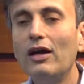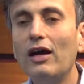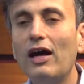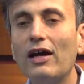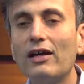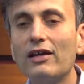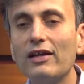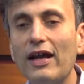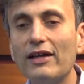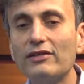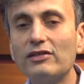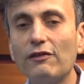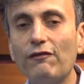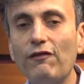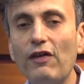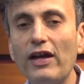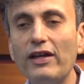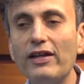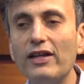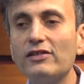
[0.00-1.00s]
are
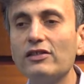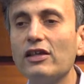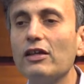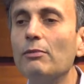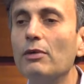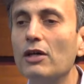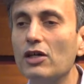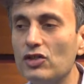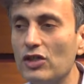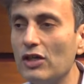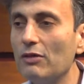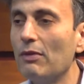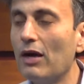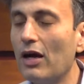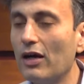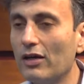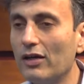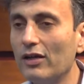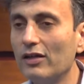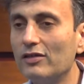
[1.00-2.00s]
classified as emerging
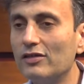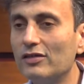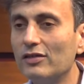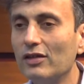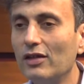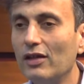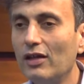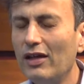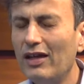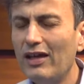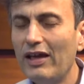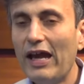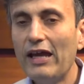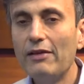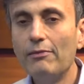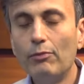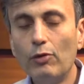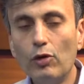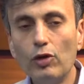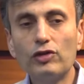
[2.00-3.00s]
markets.
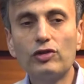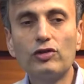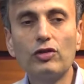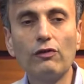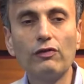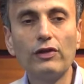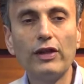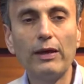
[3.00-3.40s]
And most of